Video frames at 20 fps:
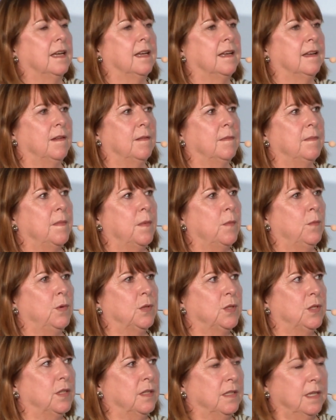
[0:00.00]

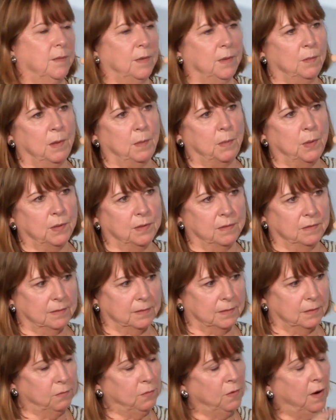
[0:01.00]
was something we put
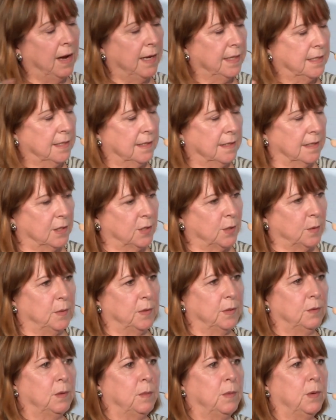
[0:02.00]
right at the top
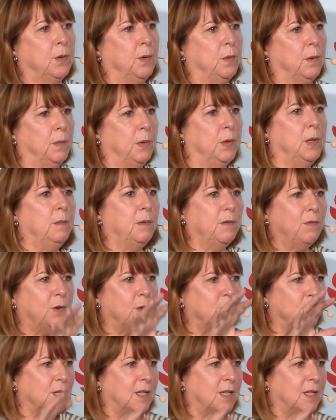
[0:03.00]
of the report. We put it before